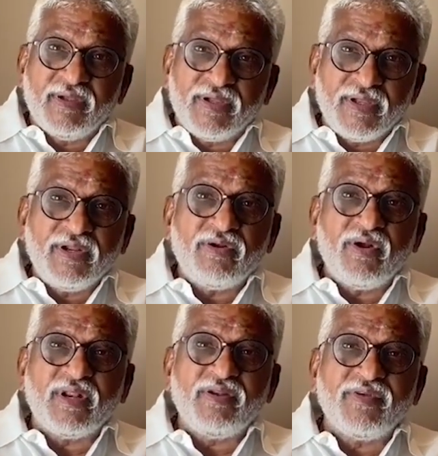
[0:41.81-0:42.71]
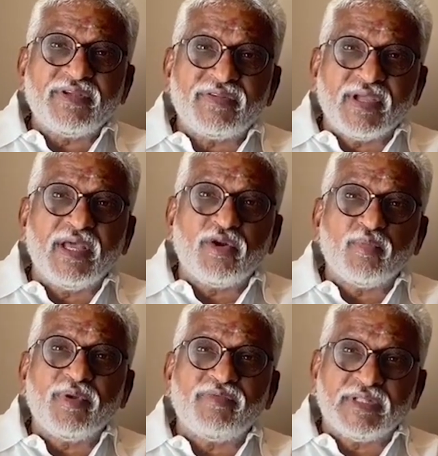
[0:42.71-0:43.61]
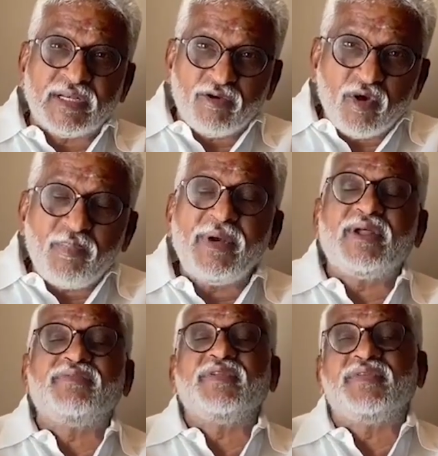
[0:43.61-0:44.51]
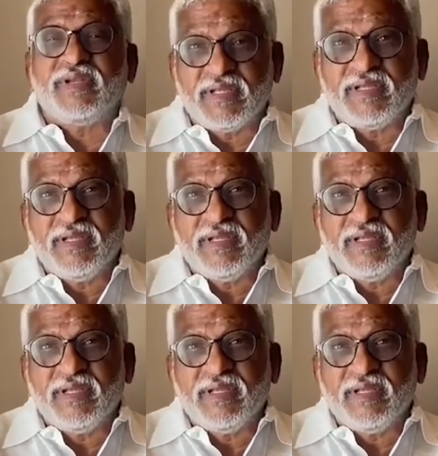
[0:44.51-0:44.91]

You need not invest single rupee for the development of the city.